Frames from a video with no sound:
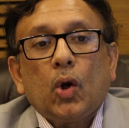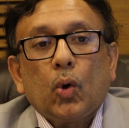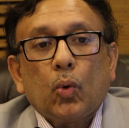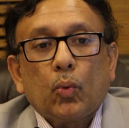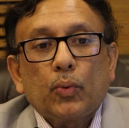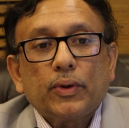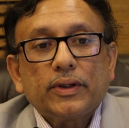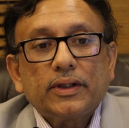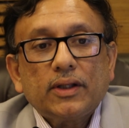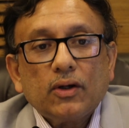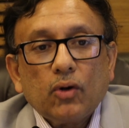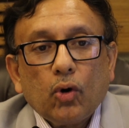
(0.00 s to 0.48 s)

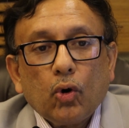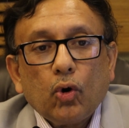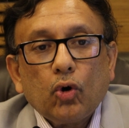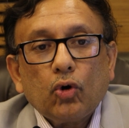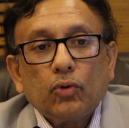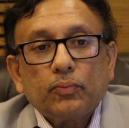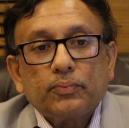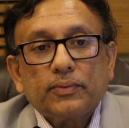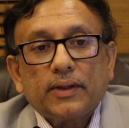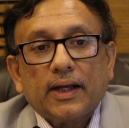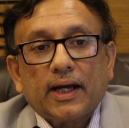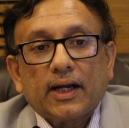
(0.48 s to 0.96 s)
with the
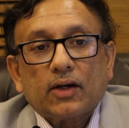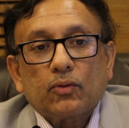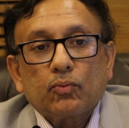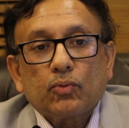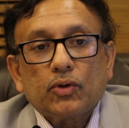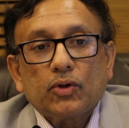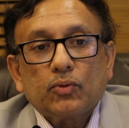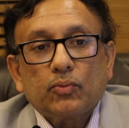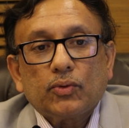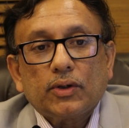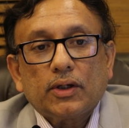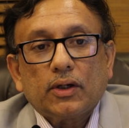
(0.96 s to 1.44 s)
hope that
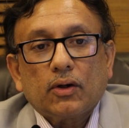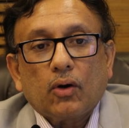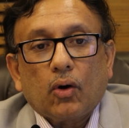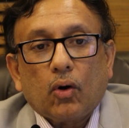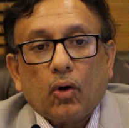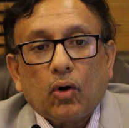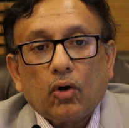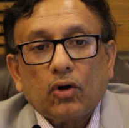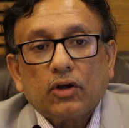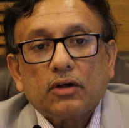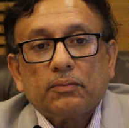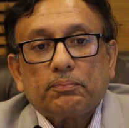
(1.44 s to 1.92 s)
we will
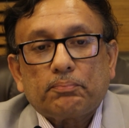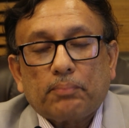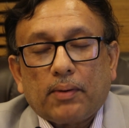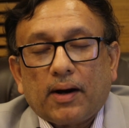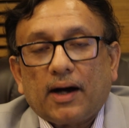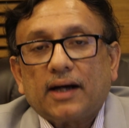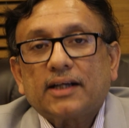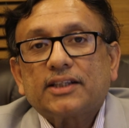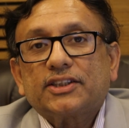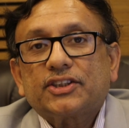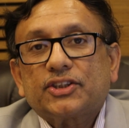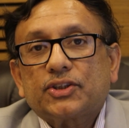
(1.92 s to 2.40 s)
all
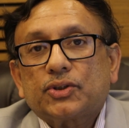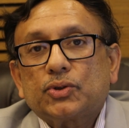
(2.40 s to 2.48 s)
pass